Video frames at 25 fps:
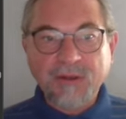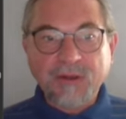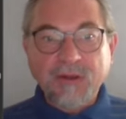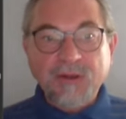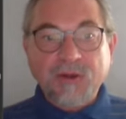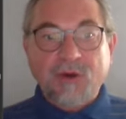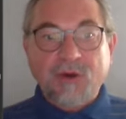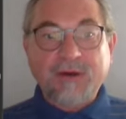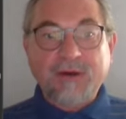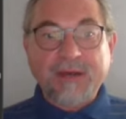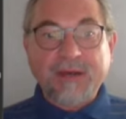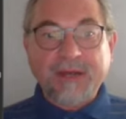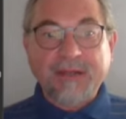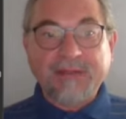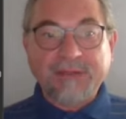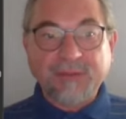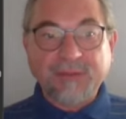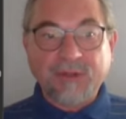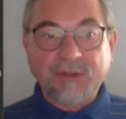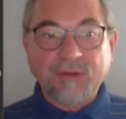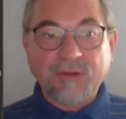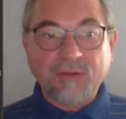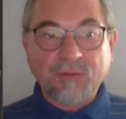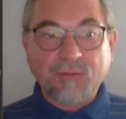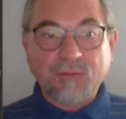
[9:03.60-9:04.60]
Okay,
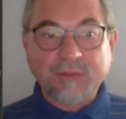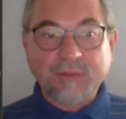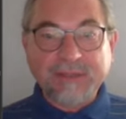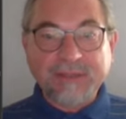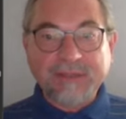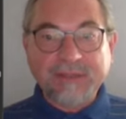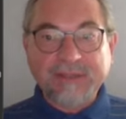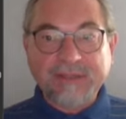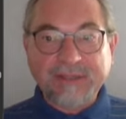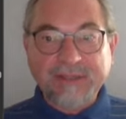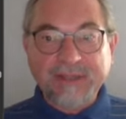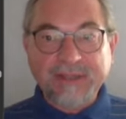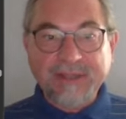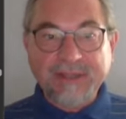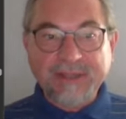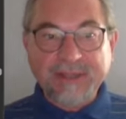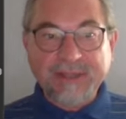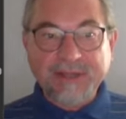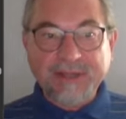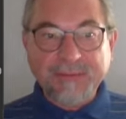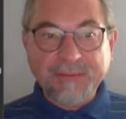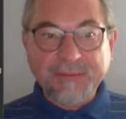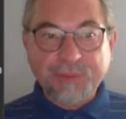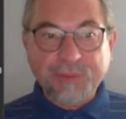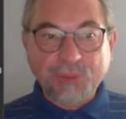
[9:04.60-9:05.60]
so what is
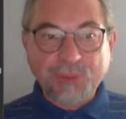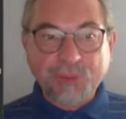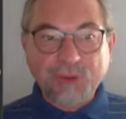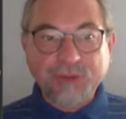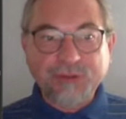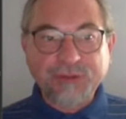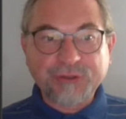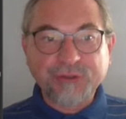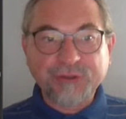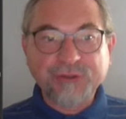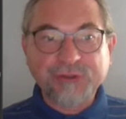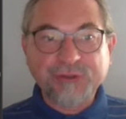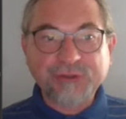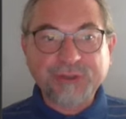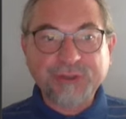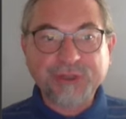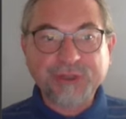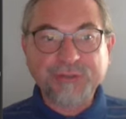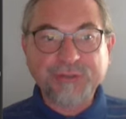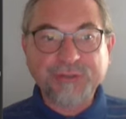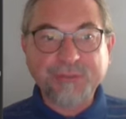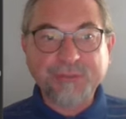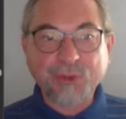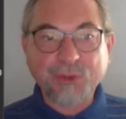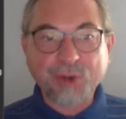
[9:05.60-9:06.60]
the important
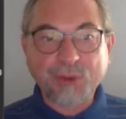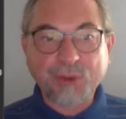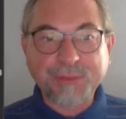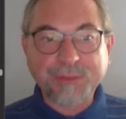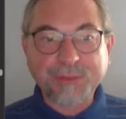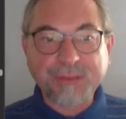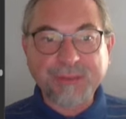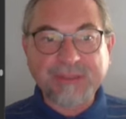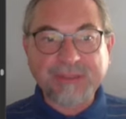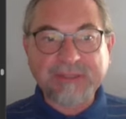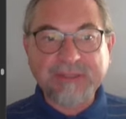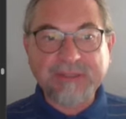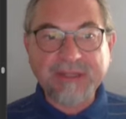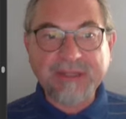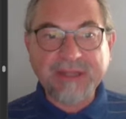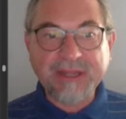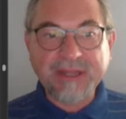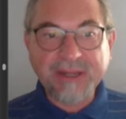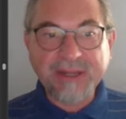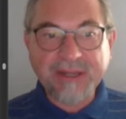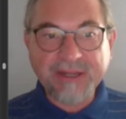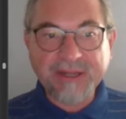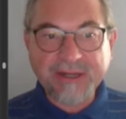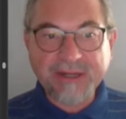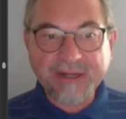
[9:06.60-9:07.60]
property
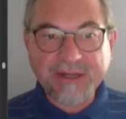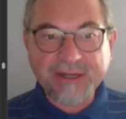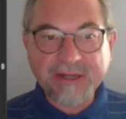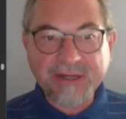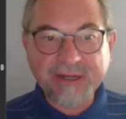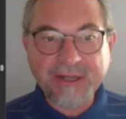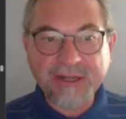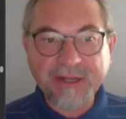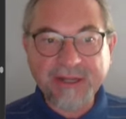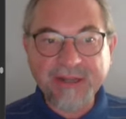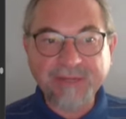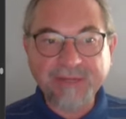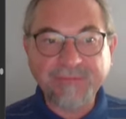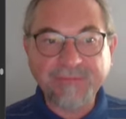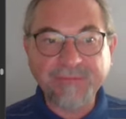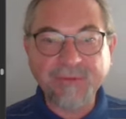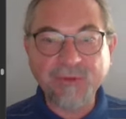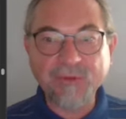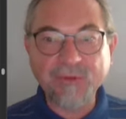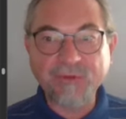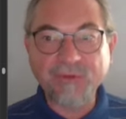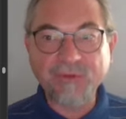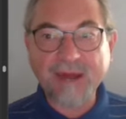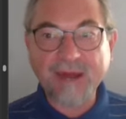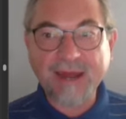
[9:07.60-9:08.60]
here? If
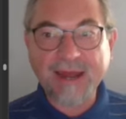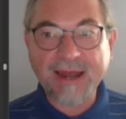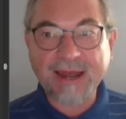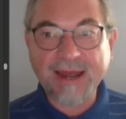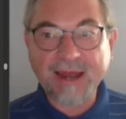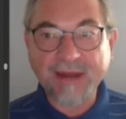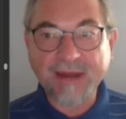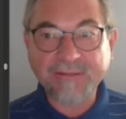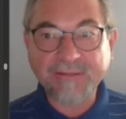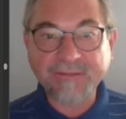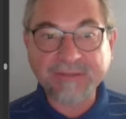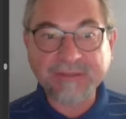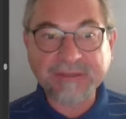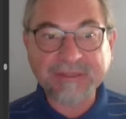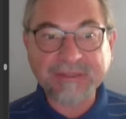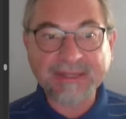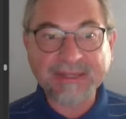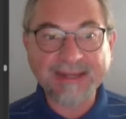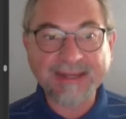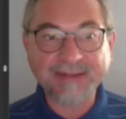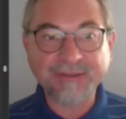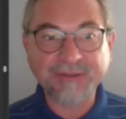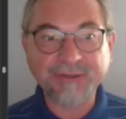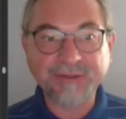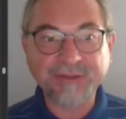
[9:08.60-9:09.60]
you have a
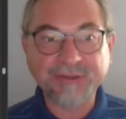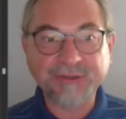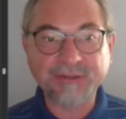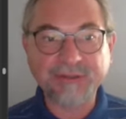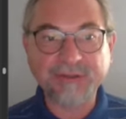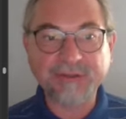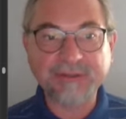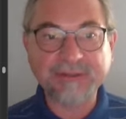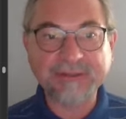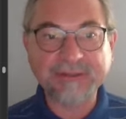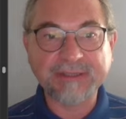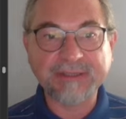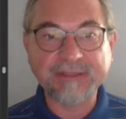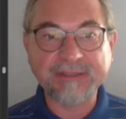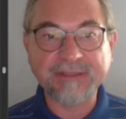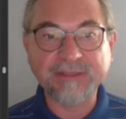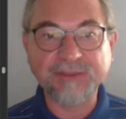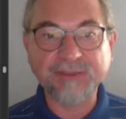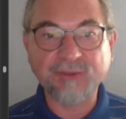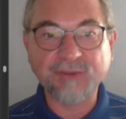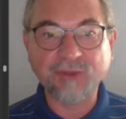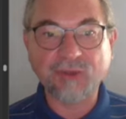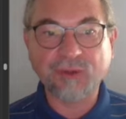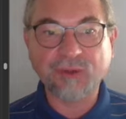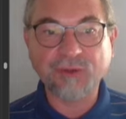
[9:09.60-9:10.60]
schedule that
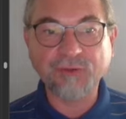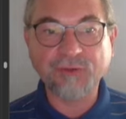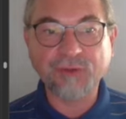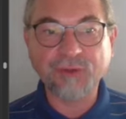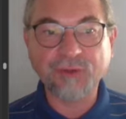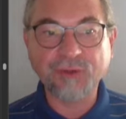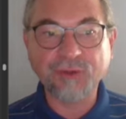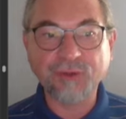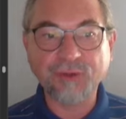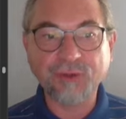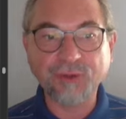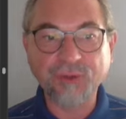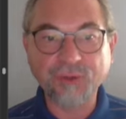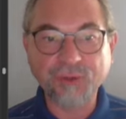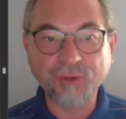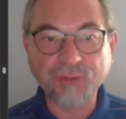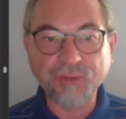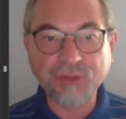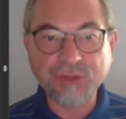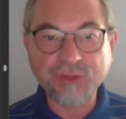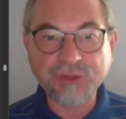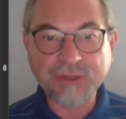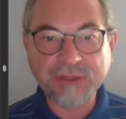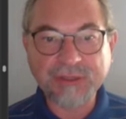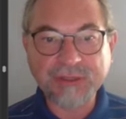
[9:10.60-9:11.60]
is
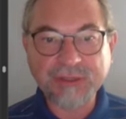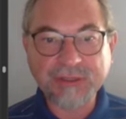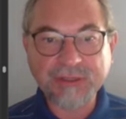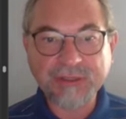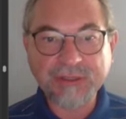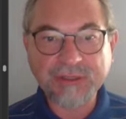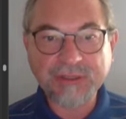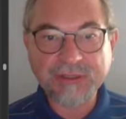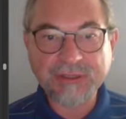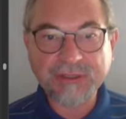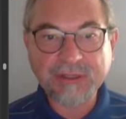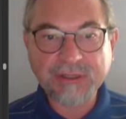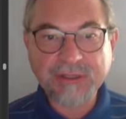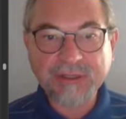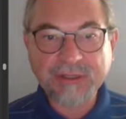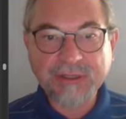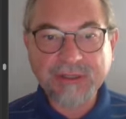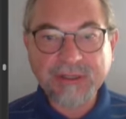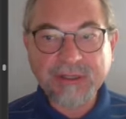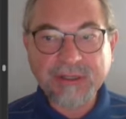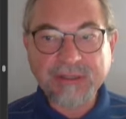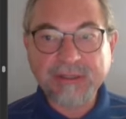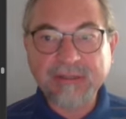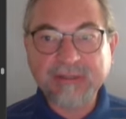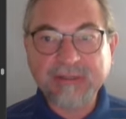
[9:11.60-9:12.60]
non-reduced,
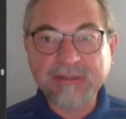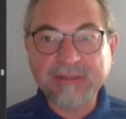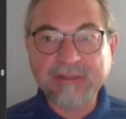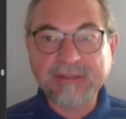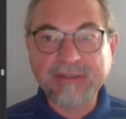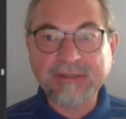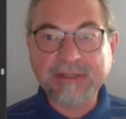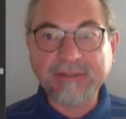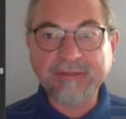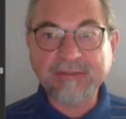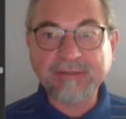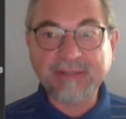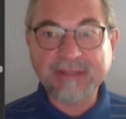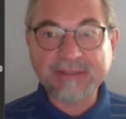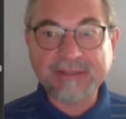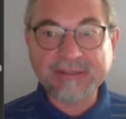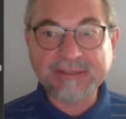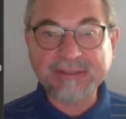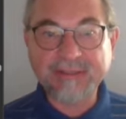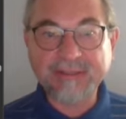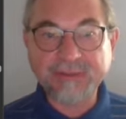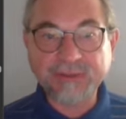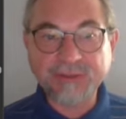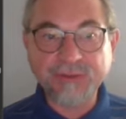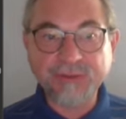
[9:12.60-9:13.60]
then there
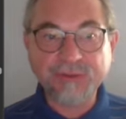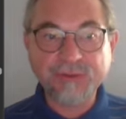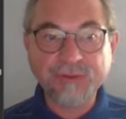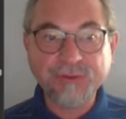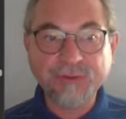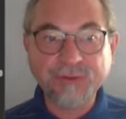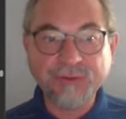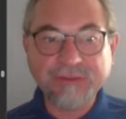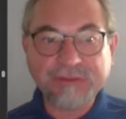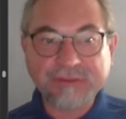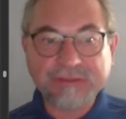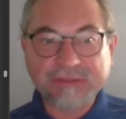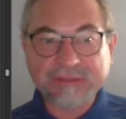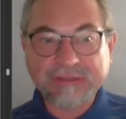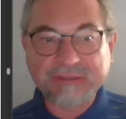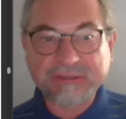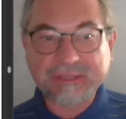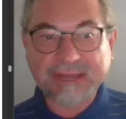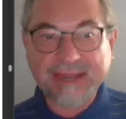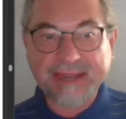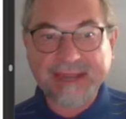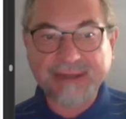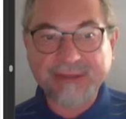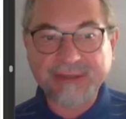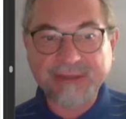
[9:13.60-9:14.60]
is a reduced
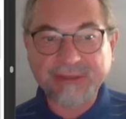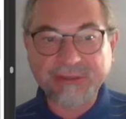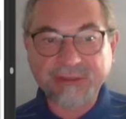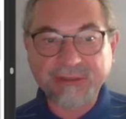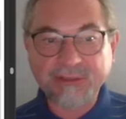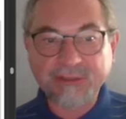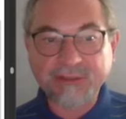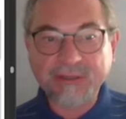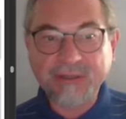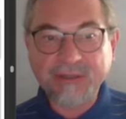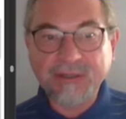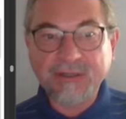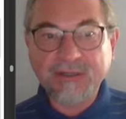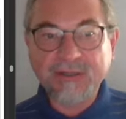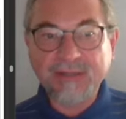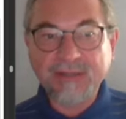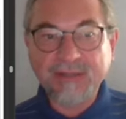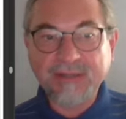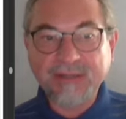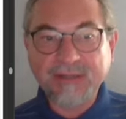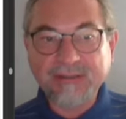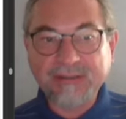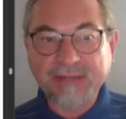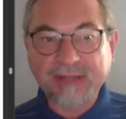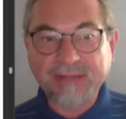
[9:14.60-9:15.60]
schedule
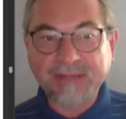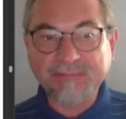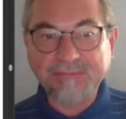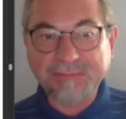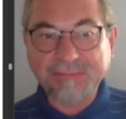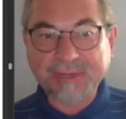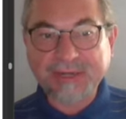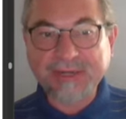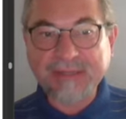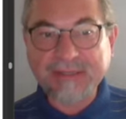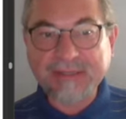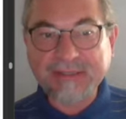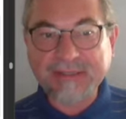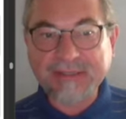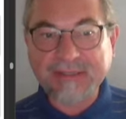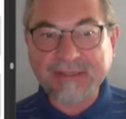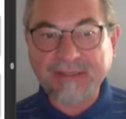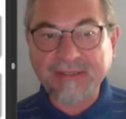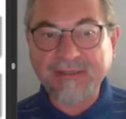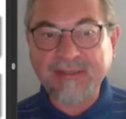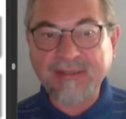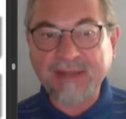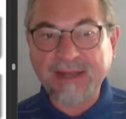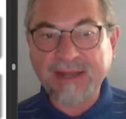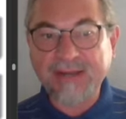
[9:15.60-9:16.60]
that brings
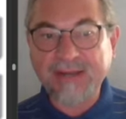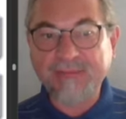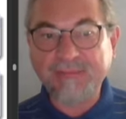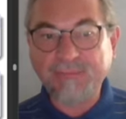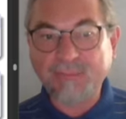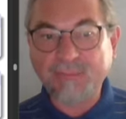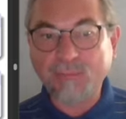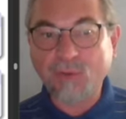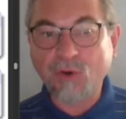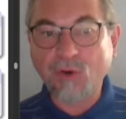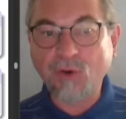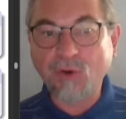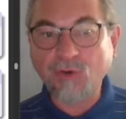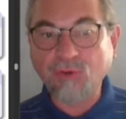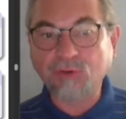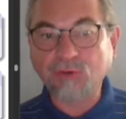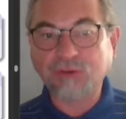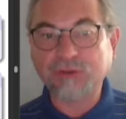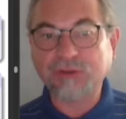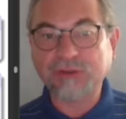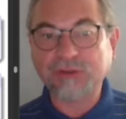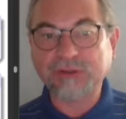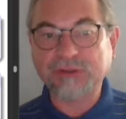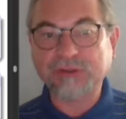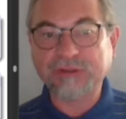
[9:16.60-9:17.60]
in at
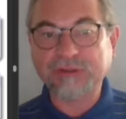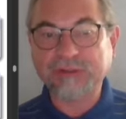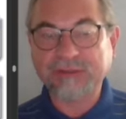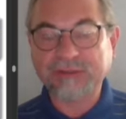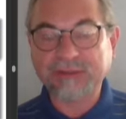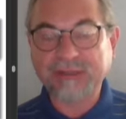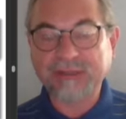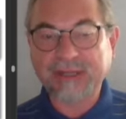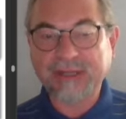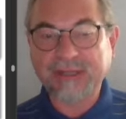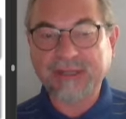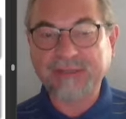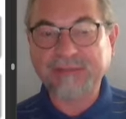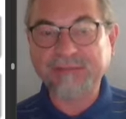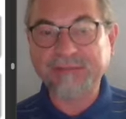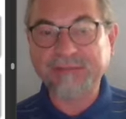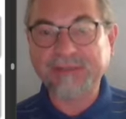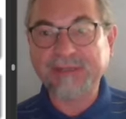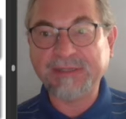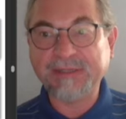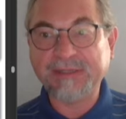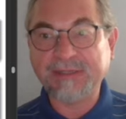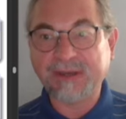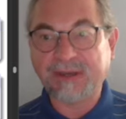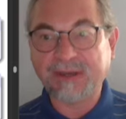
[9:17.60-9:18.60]
most as
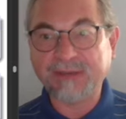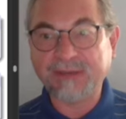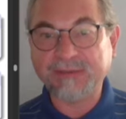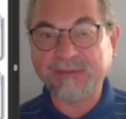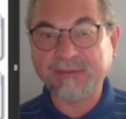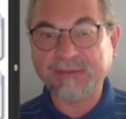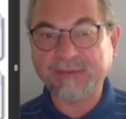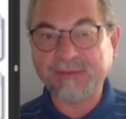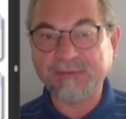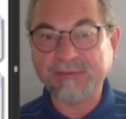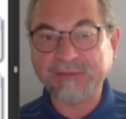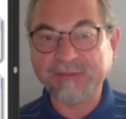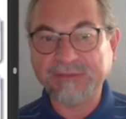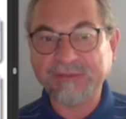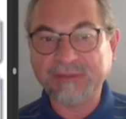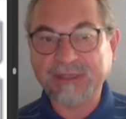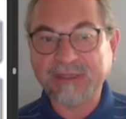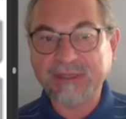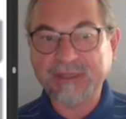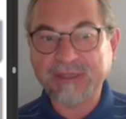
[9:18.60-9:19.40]
many items